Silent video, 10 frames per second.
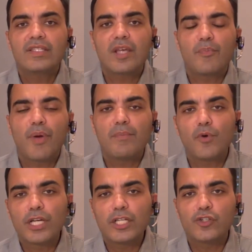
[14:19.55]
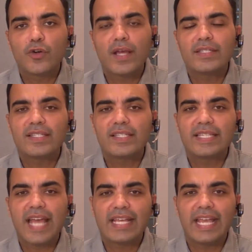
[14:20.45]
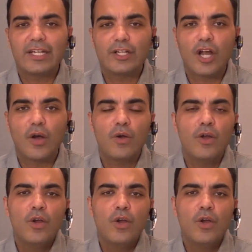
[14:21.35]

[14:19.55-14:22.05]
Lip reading: subprime mortgage crisis a decade ago.